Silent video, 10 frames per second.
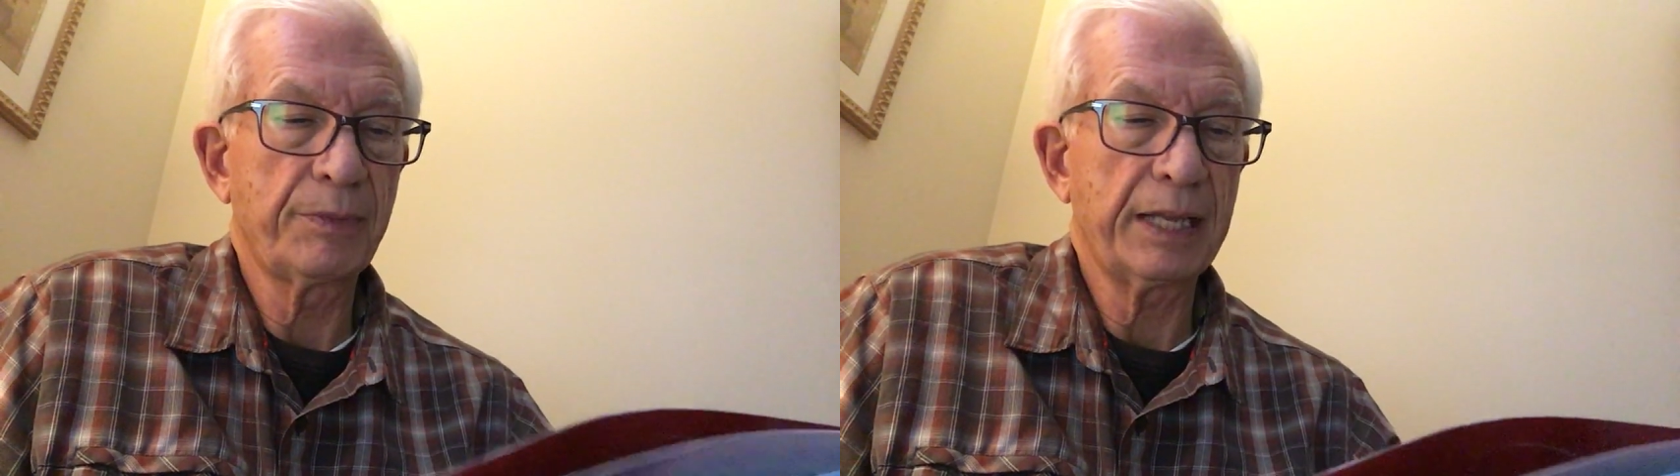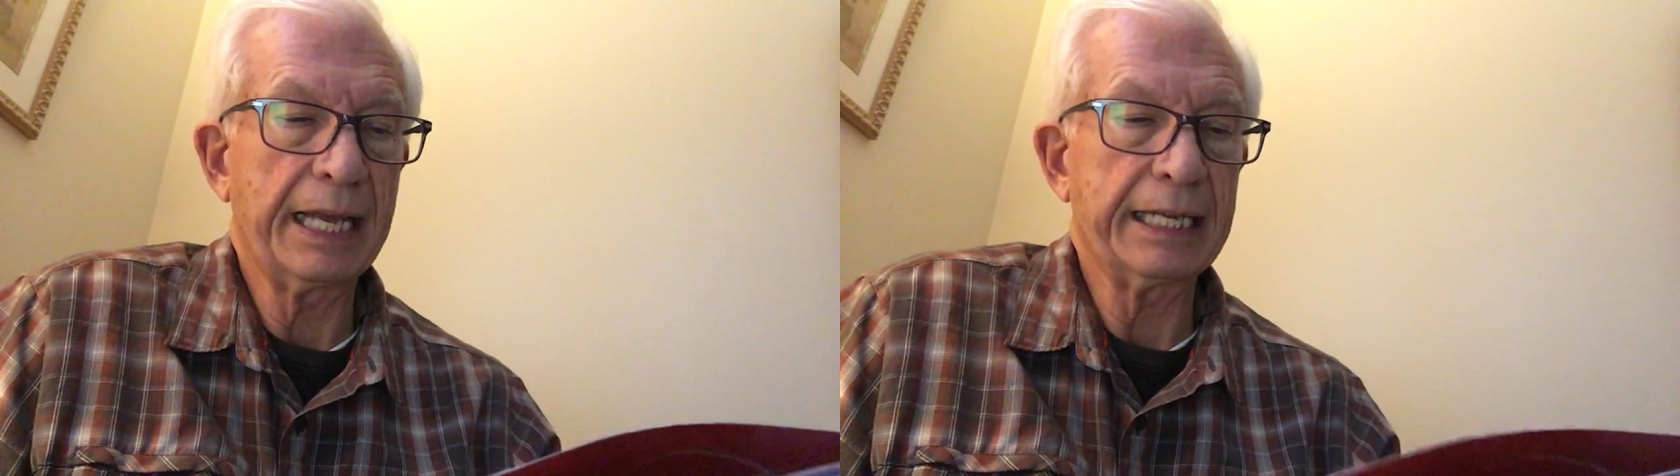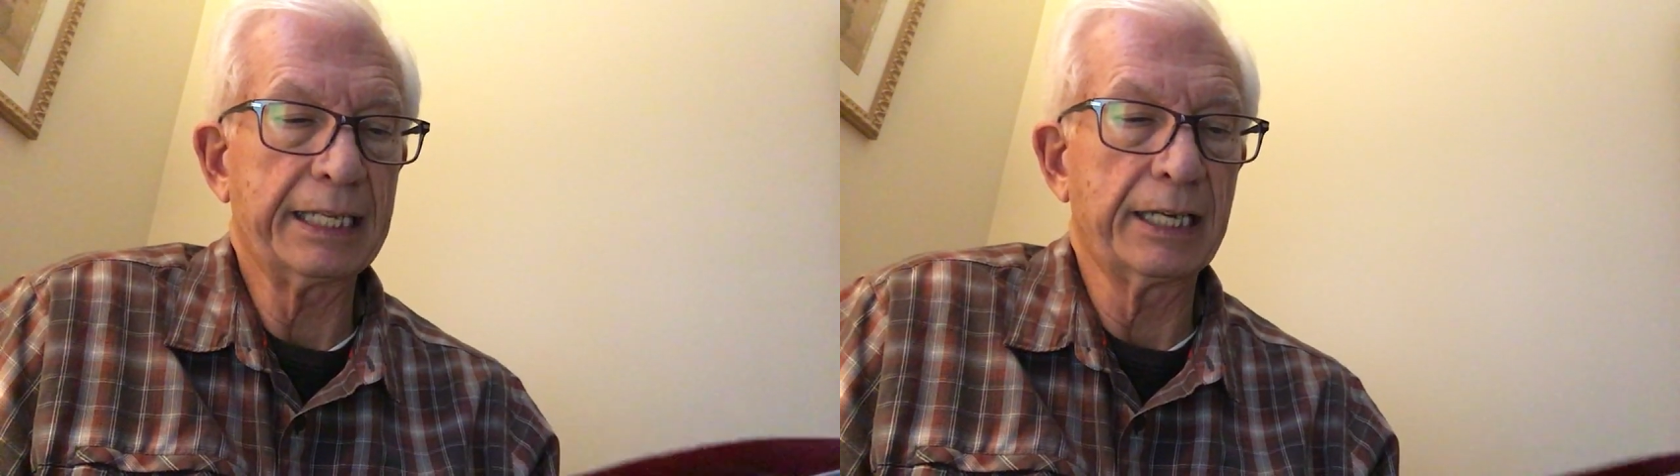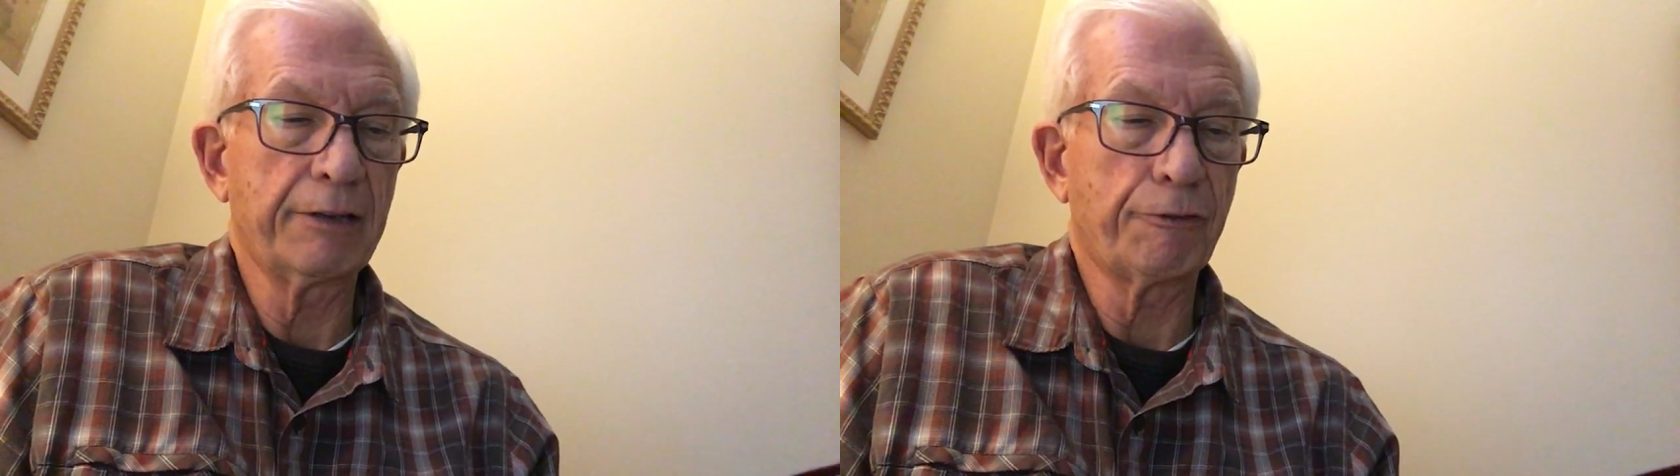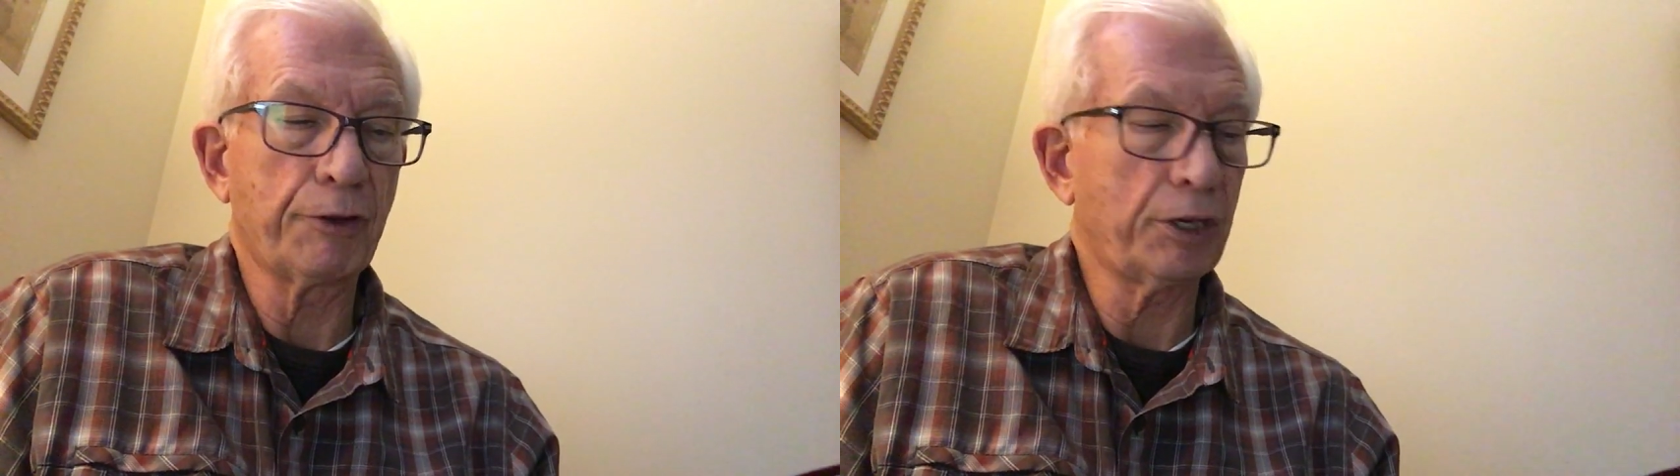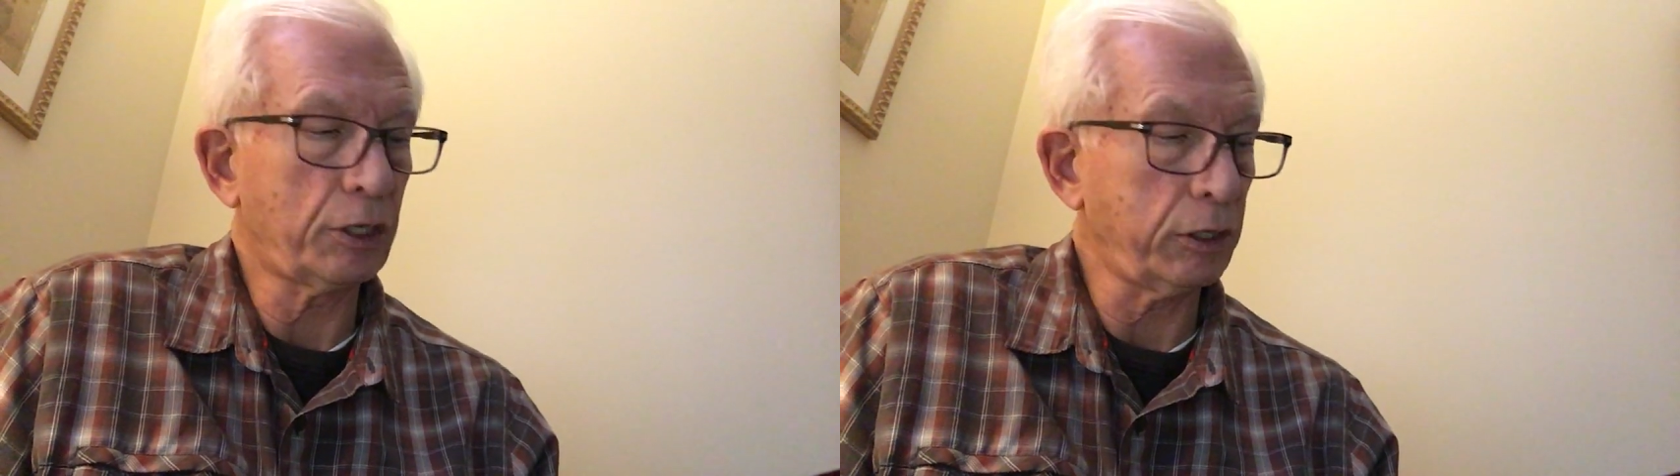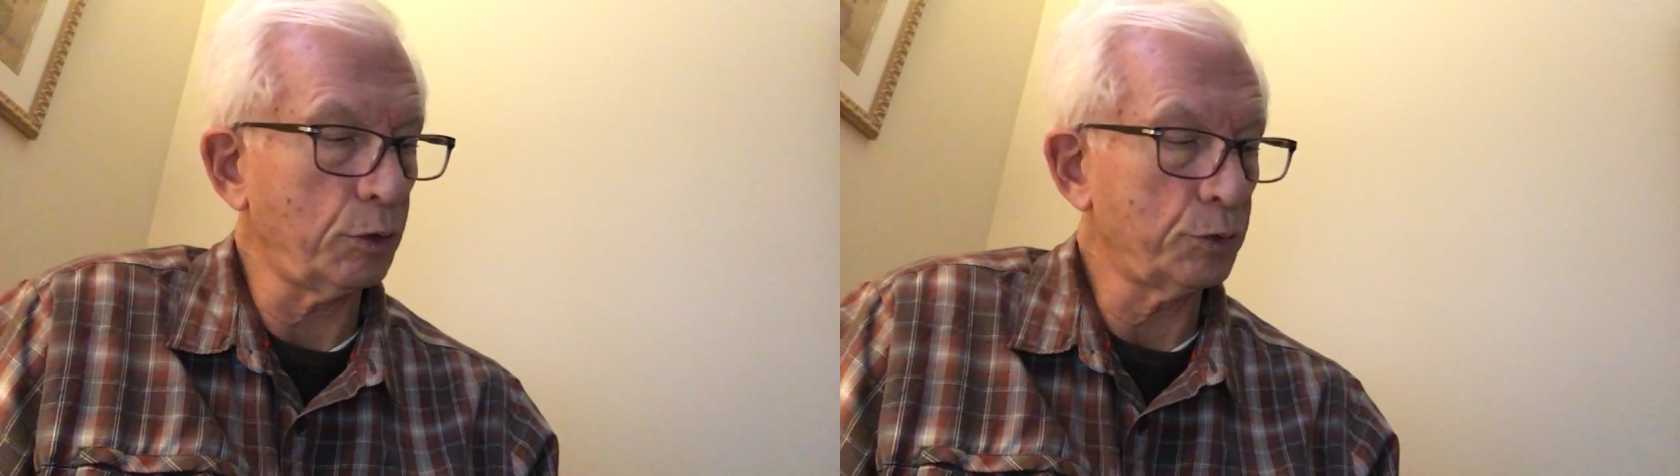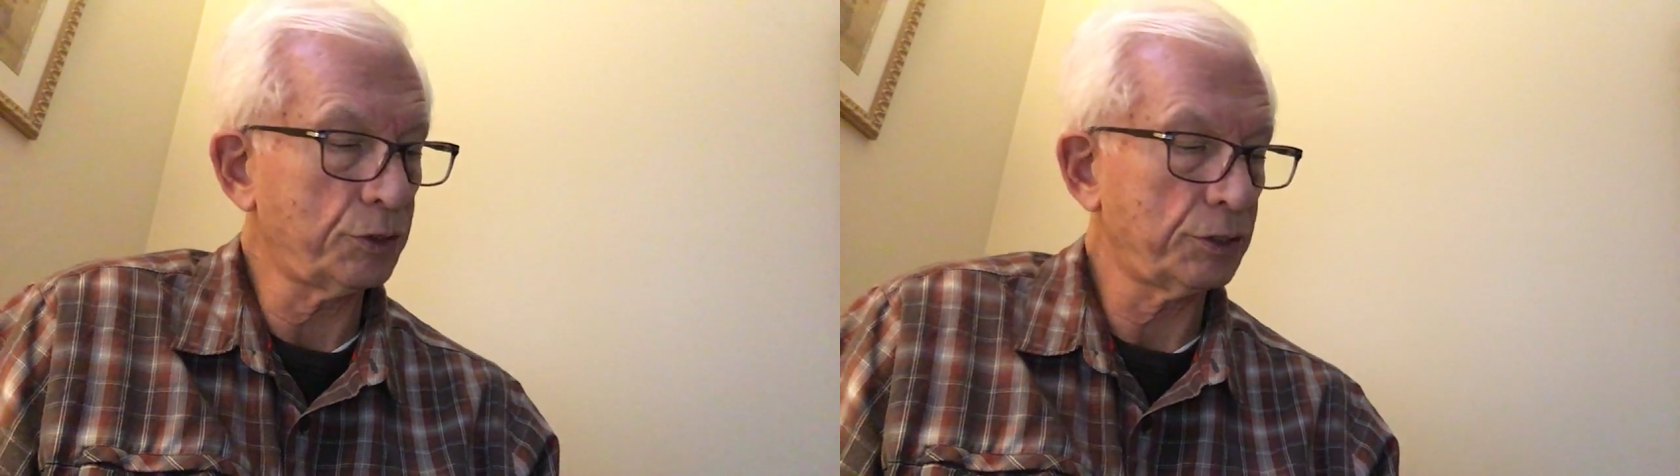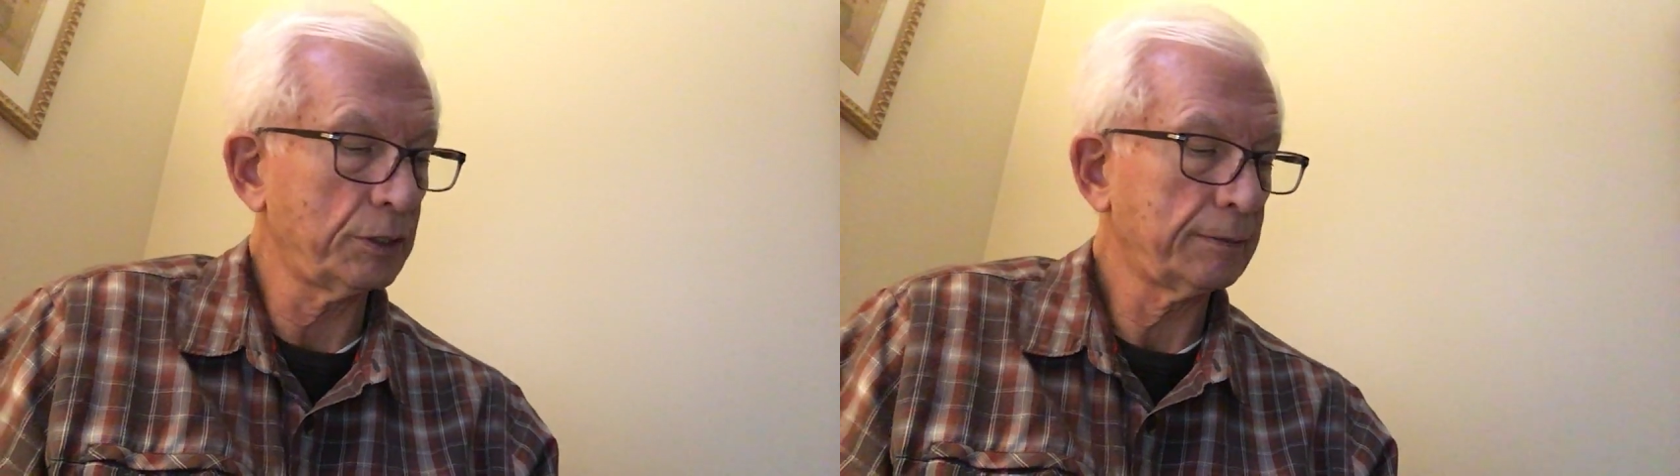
and getting very close.